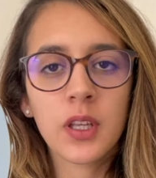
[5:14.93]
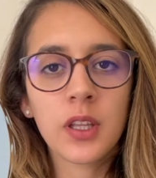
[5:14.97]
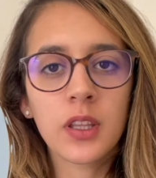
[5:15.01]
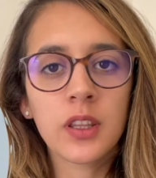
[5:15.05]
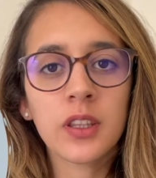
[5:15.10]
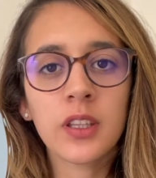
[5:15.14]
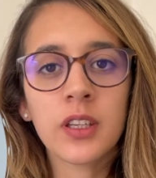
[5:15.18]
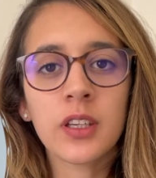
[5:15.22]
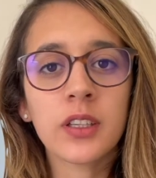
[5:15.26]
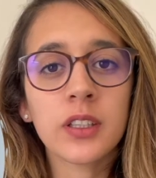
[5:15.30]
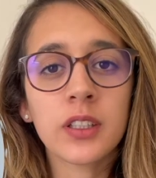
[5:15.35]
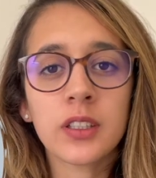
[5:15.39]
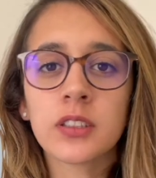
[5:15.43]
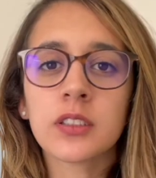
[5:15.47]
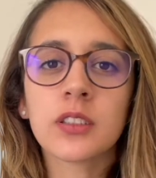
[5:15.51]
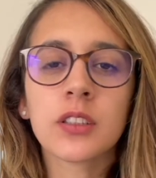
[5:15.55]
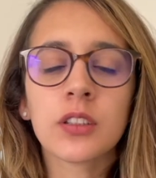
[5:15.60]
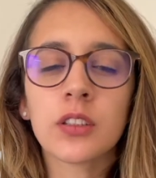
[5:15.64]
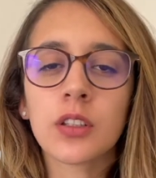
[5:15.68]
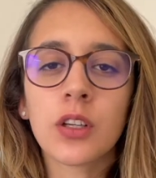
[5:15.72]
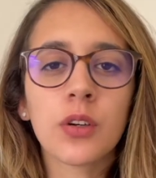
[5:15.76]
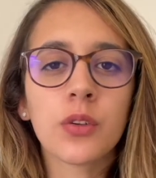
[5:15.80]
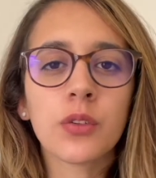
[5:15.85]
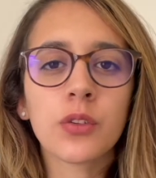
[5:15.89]
There is the
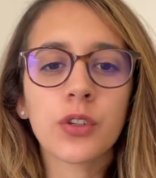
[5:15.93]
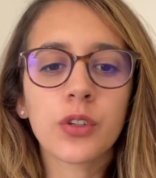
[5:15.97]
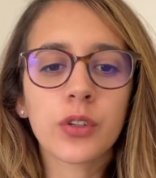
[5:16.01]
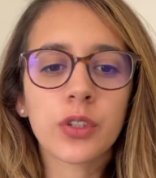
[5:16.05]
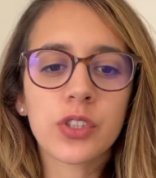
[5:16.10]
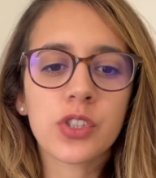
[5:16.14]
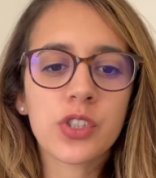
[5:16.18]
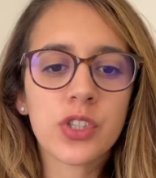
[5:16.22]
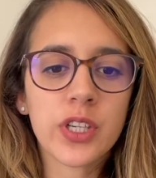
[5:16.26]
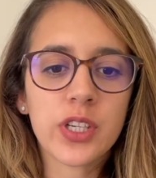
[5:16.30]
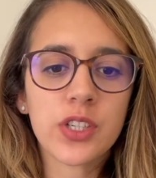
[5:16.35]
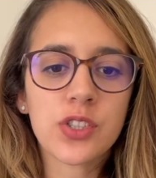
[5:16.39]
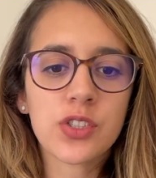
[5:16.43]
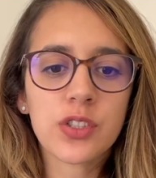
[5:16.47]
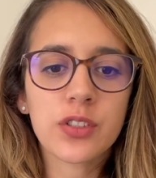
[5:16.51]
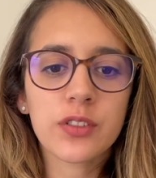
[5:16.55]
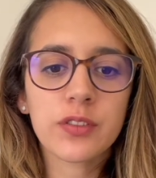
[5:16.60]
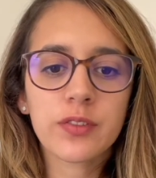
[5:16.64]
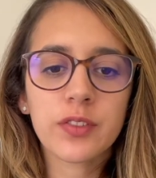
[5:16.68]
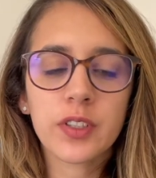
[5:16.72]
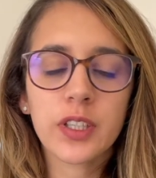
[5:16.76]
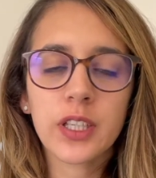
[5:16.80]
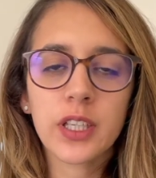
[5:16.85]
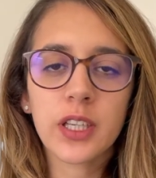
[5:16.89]
loan origination fee,